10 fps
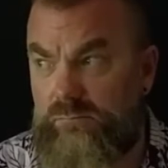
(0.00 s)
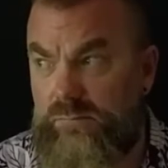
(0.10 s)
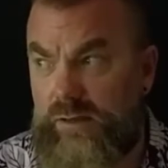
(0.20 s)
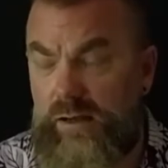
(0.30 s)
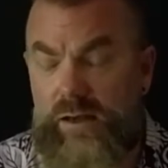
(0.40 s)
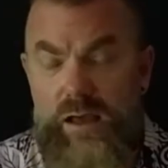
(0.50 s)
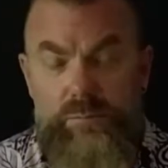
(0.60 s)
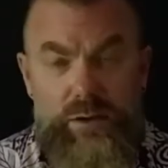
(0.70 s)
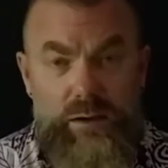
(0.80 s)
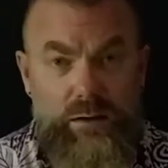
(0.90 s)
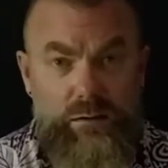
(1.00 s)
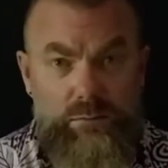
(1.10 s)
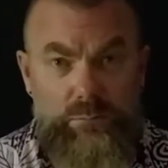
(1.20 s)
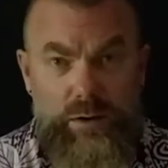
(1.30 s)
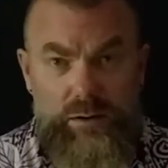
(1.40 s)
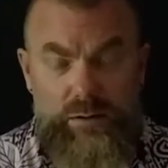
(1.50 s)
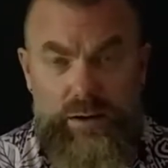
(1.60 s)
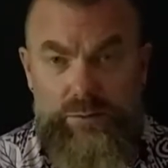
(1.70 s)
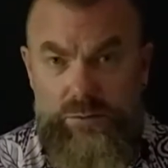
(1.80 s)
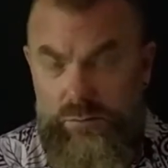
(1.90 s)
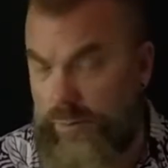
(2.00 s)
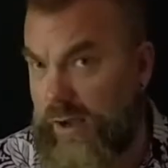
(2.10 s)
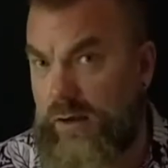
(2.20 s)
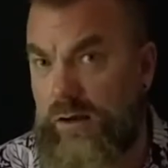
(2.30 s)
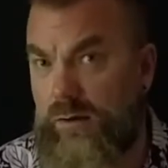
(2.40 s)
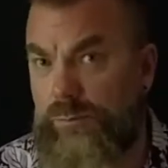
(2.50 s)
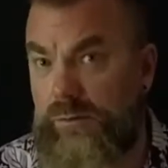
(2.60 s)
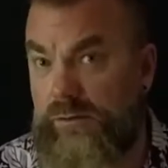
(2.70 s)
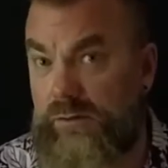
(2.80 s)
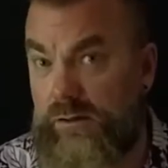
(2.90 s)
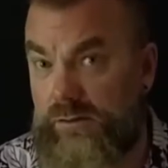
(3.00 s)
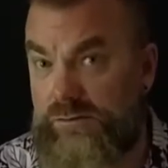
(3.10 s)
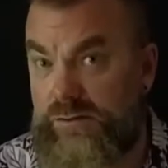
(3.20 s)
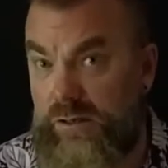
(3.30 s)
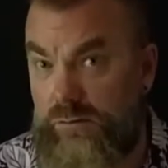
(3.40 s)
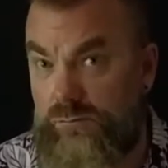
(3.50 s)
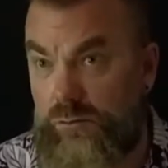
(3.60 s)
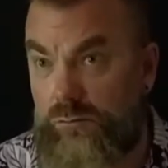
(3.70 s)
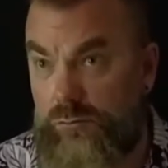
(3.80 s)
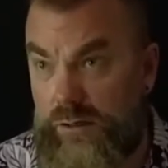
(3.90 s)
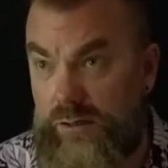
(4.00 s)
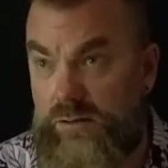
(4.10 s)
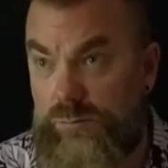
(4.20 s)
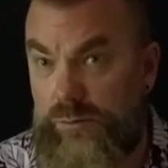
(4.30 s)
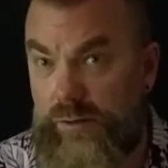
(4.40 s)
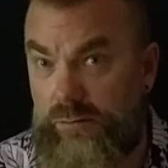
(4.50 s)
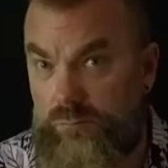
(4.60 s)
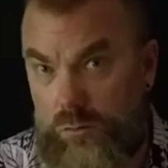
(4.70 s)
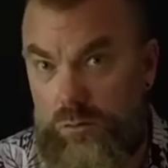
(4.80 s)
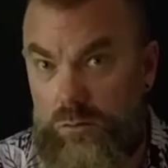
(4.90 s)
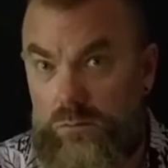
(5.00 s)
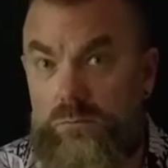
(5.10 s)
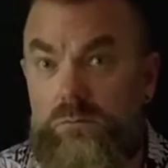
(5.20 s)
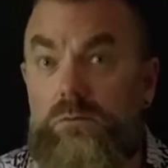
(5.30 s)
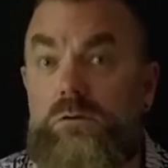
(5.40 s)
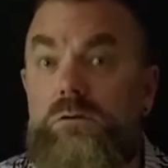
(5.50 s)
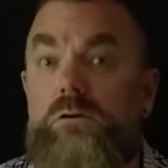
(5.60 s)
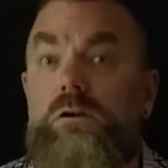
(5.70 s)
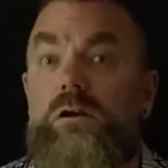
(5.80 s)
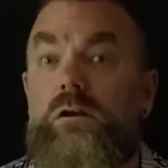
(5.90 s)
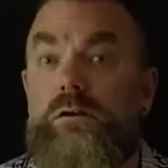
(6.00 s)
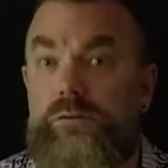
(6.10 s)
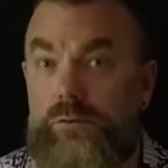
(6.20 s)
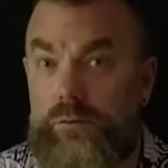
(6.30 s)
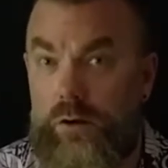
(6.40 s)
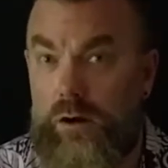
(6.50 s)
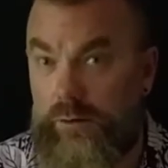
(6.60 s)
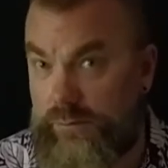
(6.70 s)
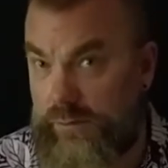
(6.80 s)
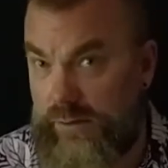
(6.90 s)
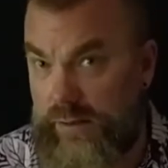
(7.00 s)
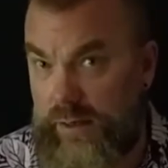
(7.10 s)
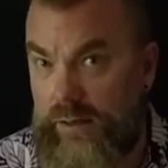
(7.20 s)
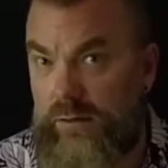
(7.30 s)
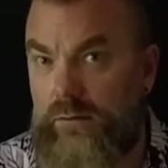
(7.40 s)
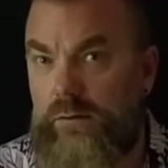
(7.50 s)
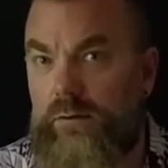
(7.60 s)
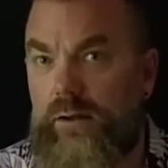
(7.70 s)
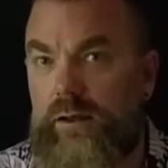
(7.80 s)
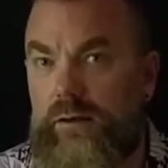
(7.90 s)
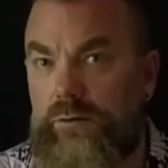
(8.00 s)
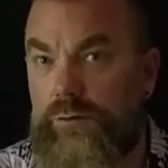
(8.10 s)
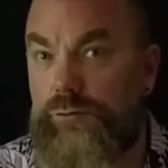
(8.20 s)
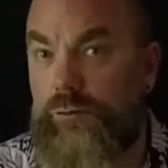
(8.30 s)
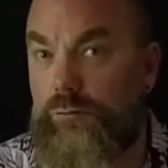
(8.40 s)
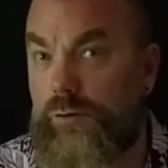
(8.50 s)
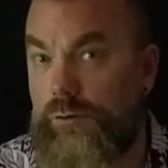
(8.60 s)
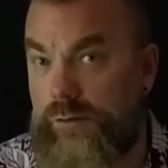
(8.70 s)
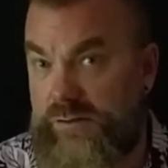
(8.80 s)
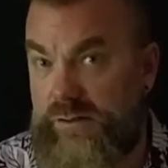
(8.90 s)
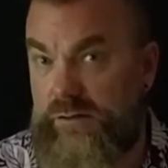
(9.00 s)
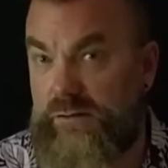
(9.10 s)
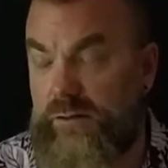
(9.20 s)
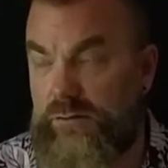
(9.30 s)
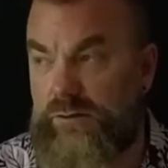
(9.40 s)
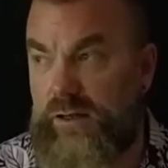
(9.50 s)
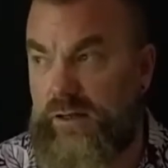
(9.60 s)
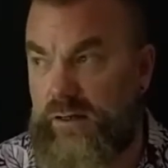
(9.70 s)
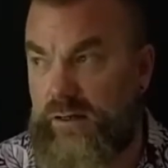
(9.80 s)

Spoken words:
dynamic might allow you to back up and acknowledge that you've agreed to play a role and you're honoring that, and also noticing that you're taking